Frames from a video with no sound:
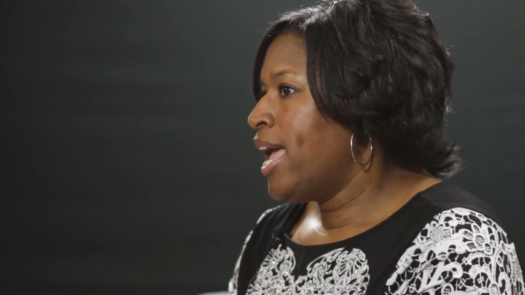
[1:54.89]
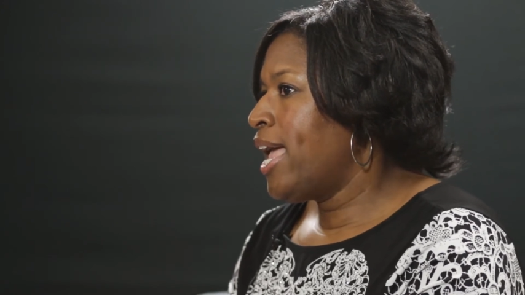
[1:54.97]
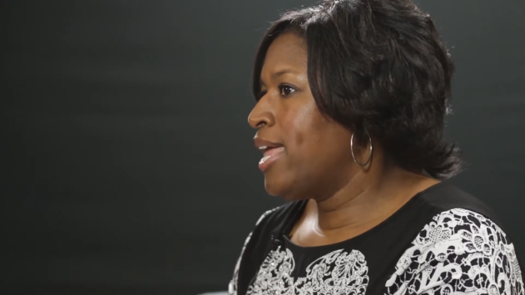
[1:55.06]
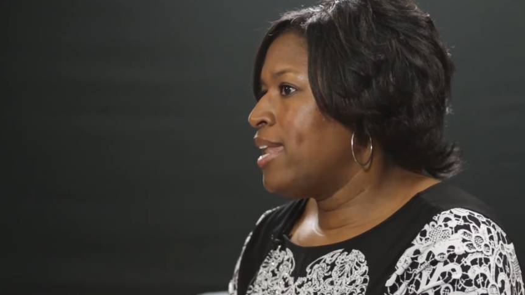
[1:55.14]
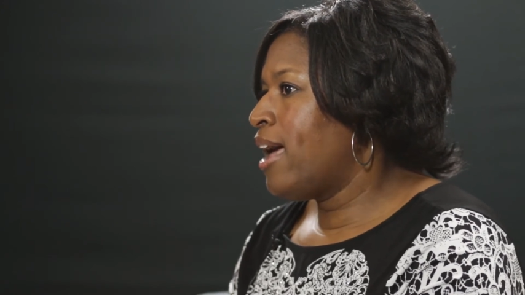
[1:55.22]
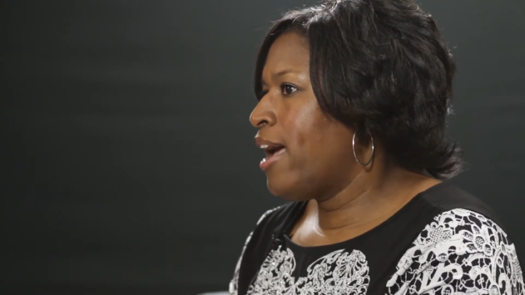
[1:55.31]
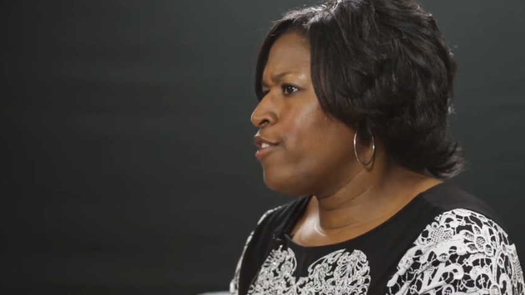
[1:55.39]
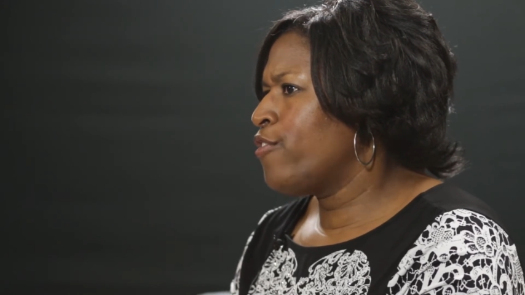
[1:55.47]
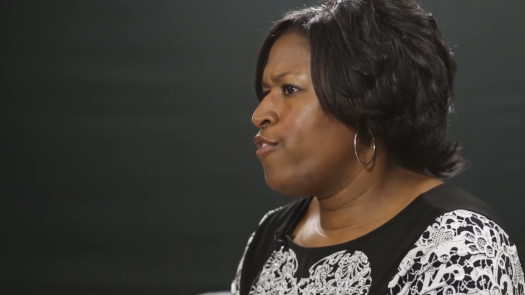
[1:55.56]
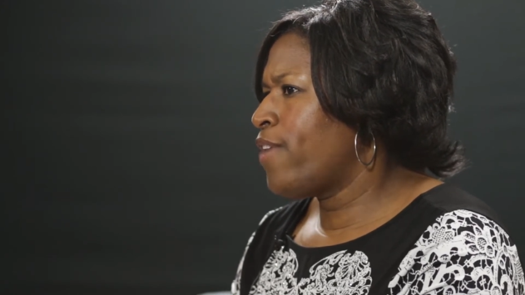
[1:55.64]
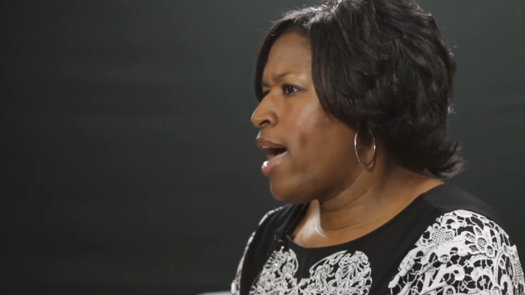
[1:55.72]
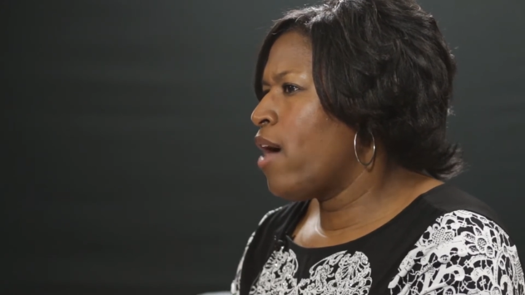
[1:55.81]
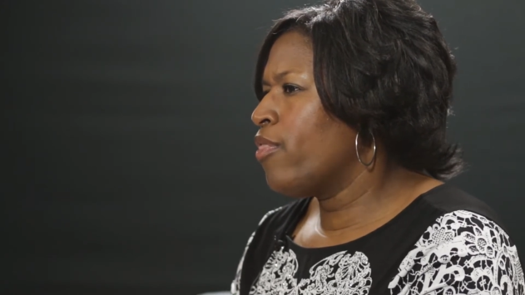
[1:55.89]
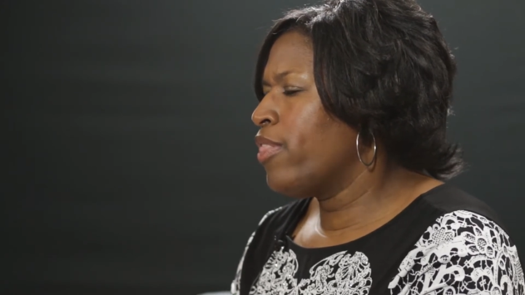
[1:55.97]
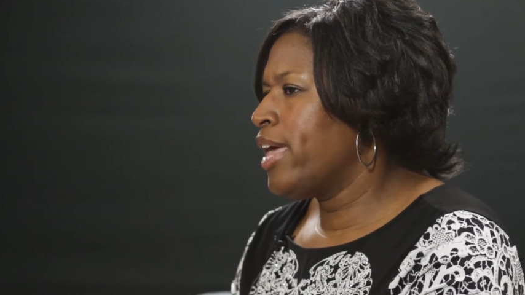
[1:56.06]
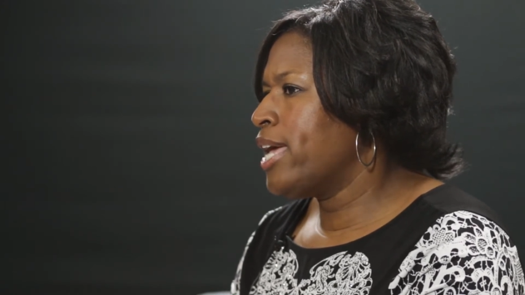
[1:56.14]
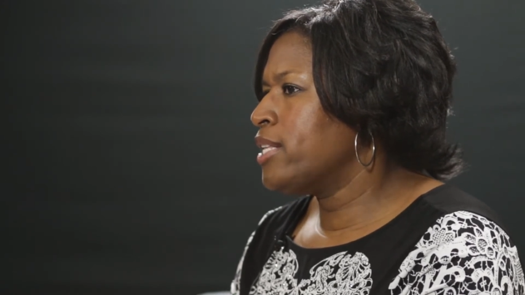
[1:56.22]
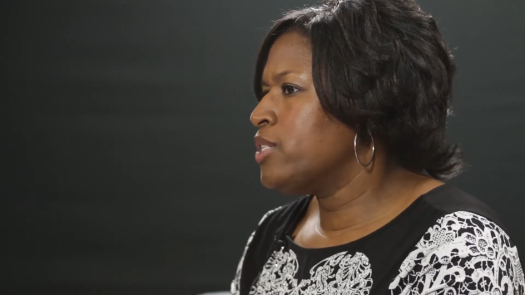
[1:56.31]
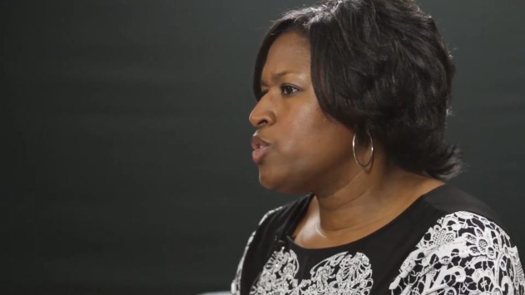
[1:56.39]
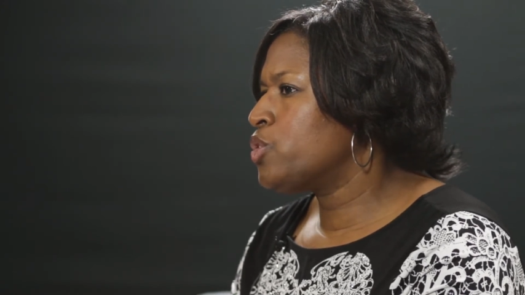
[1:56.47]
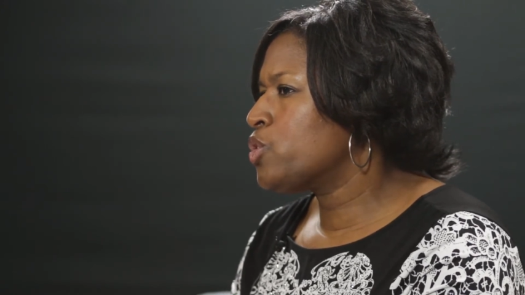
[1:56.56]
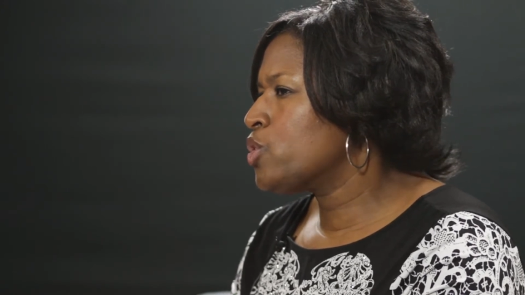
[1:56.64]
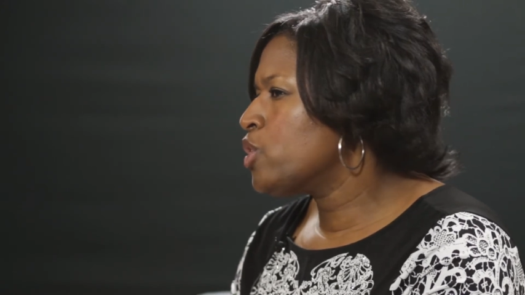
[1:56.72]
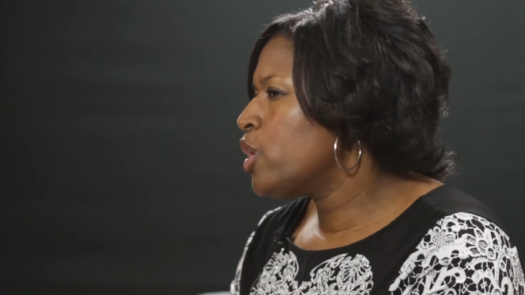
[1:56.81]
And I found that
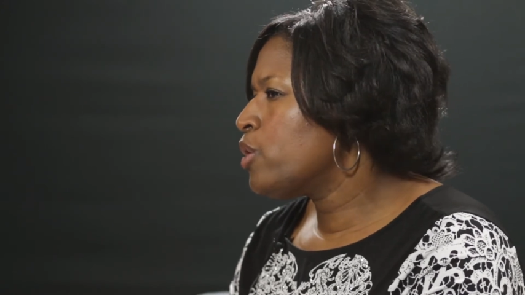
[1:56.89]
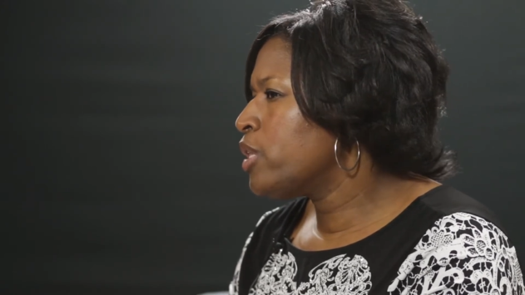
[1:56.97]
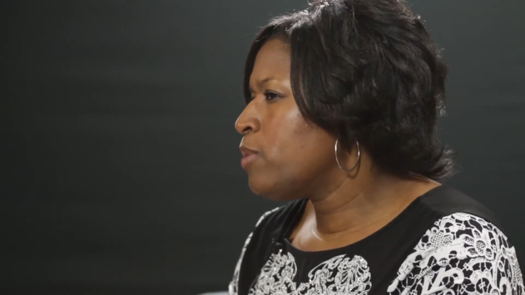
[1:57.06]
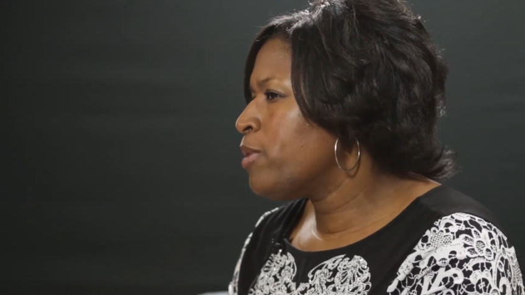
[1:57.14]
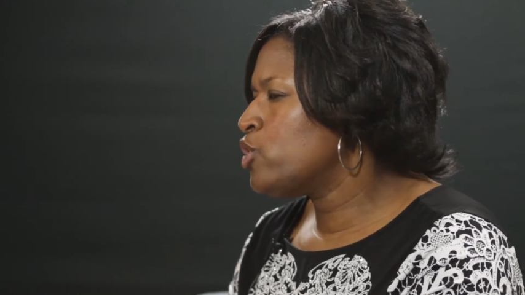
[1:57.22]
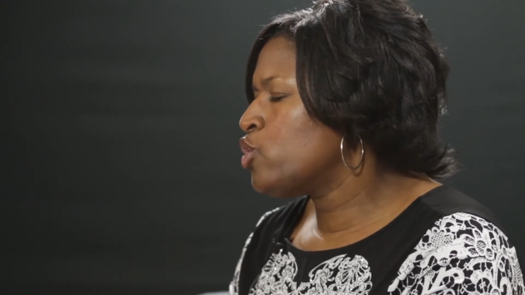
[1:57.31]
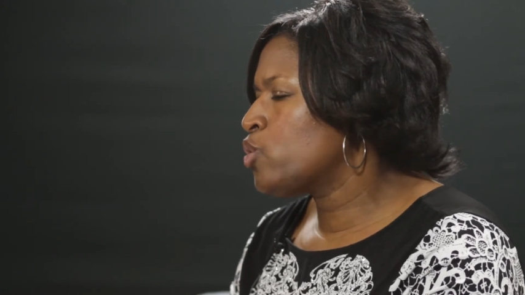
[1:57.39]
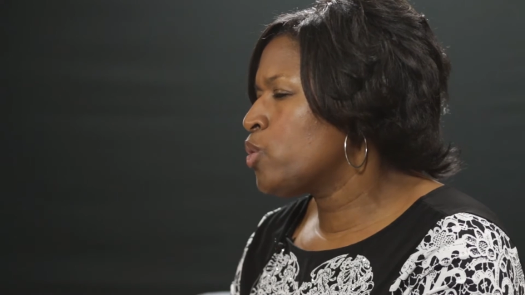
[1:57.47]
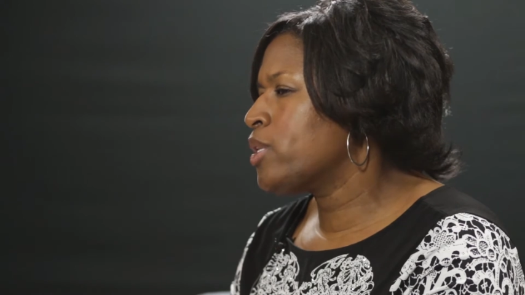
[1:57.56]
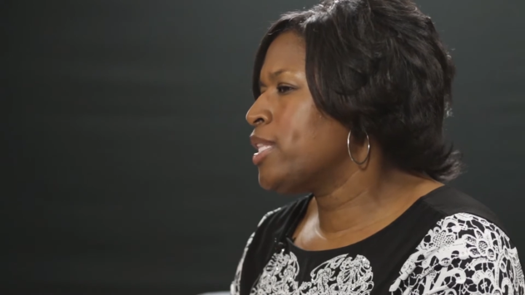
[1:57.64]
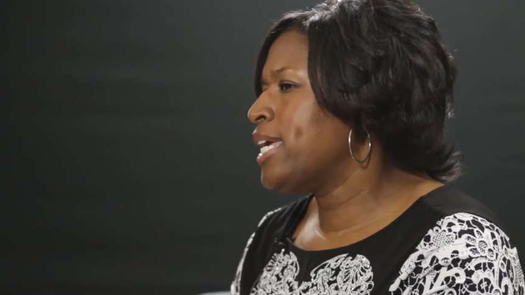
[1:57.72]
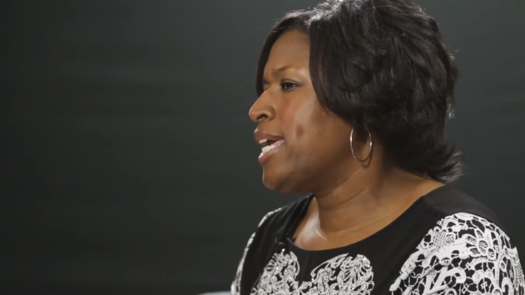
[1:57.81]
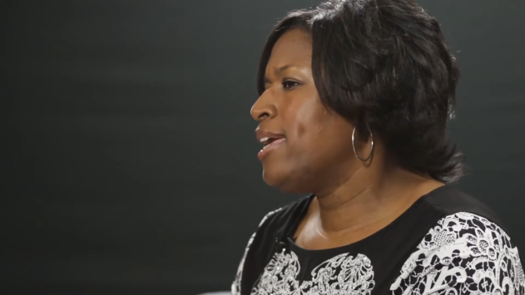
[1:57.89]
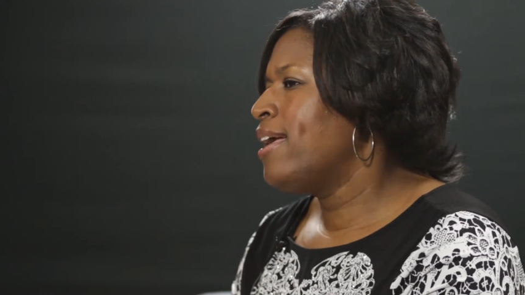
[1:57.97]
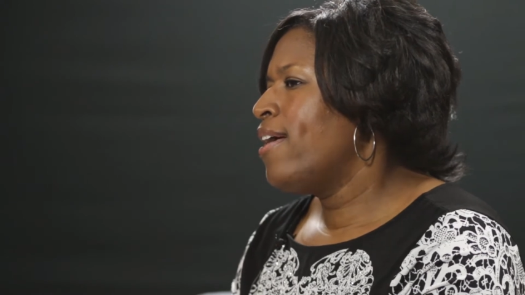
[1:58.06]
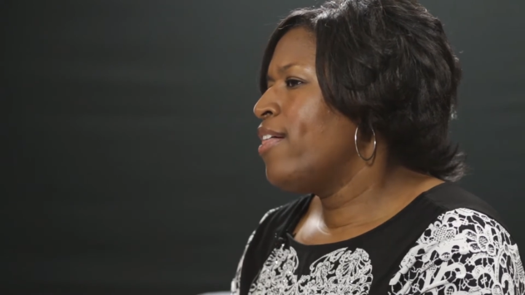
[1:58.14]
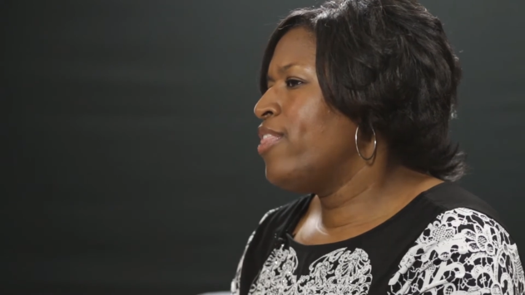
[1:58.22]
slowly but surely